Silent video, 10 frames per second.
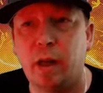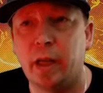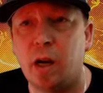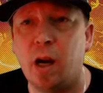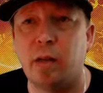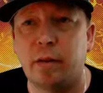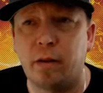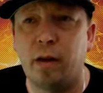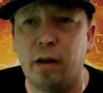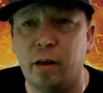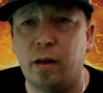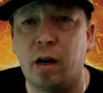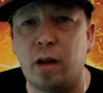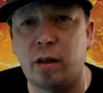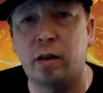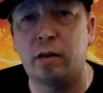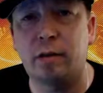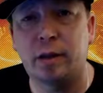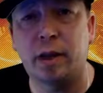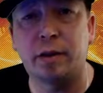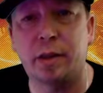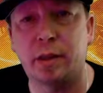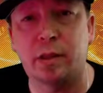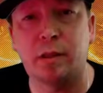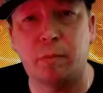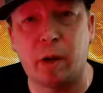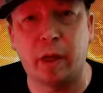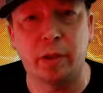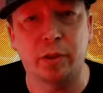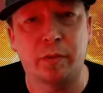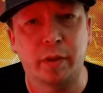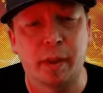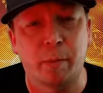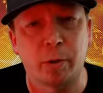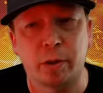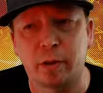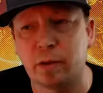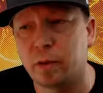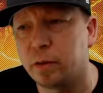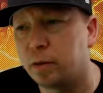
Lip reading: it got in the 100 Celsius range for temperatures.